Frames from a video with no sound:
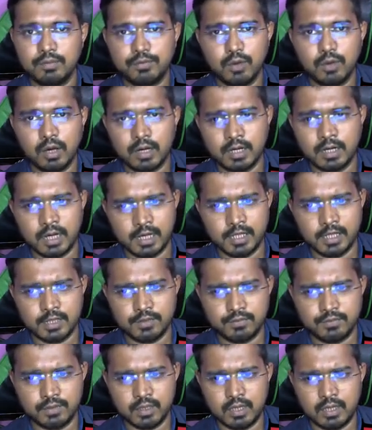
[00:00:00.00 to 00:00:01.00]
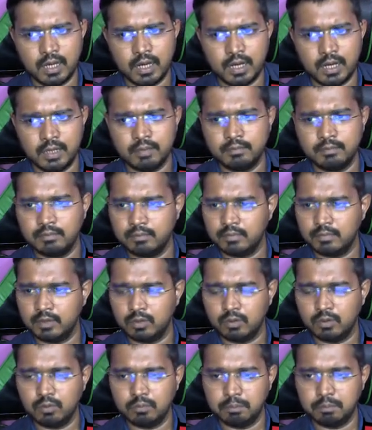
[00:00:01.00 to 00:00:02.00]
If you are an ISV and
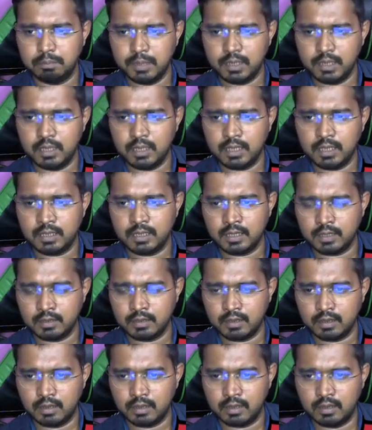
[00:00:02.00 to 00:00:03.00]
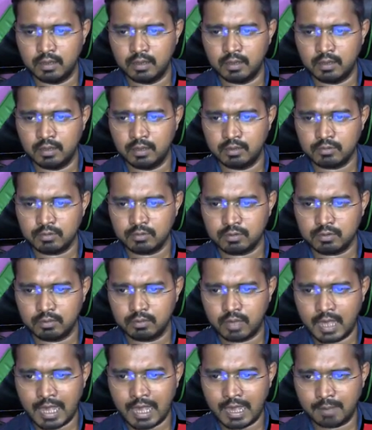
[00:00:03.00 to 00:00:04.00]
building an
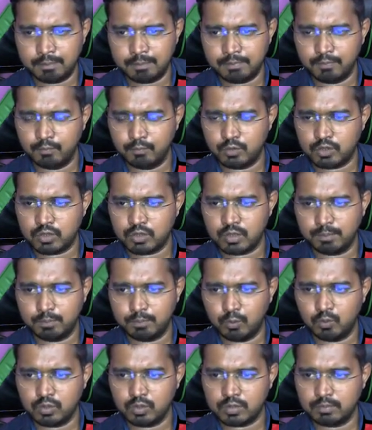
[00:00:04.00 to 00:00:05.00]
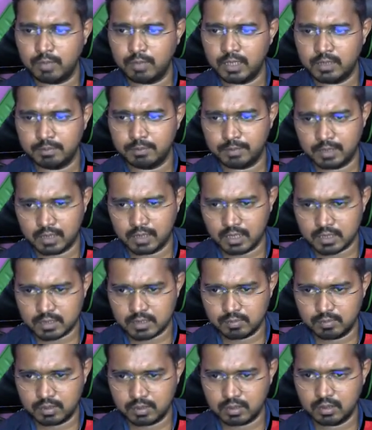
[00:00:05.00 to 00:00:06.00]
app which supports multiple
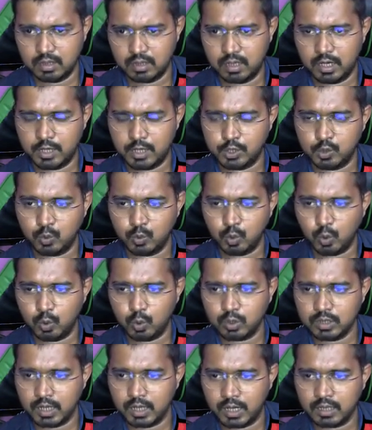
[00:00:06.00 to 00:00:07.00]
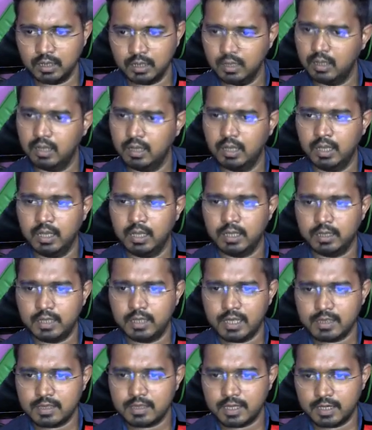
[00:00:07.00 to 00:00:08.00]
customer and you own that,
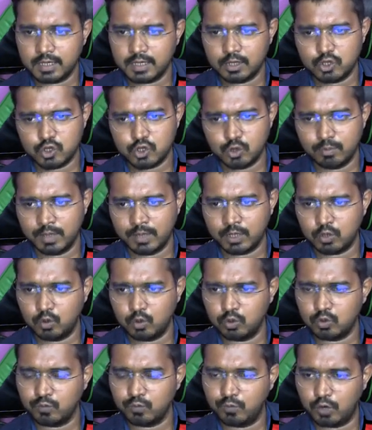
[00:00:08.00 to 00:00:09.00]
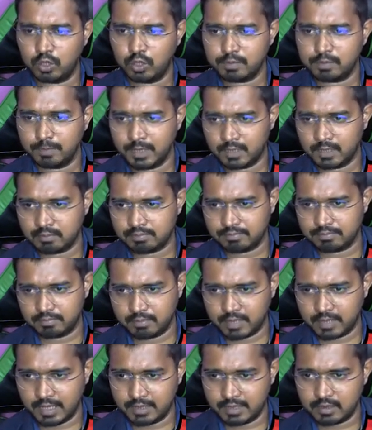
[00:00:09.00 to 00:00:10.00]
then setting show my code to false make
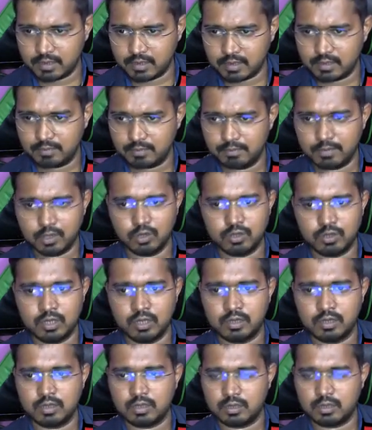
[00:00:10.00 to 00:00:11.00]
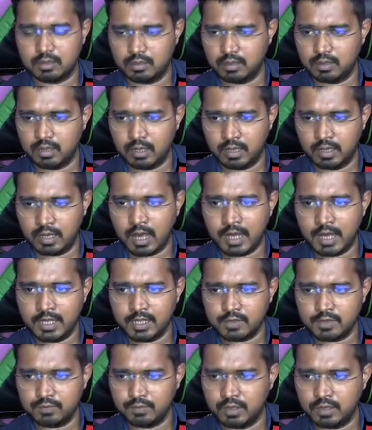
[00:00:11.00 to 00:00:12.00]
sense, because it's a
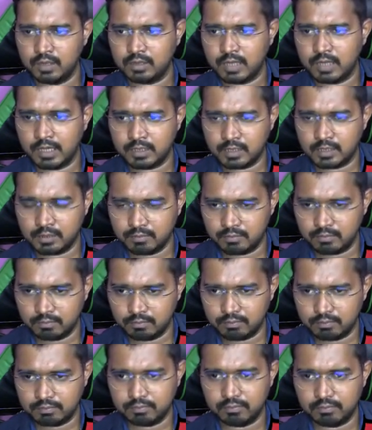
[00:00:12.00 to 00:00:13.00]
ISV that it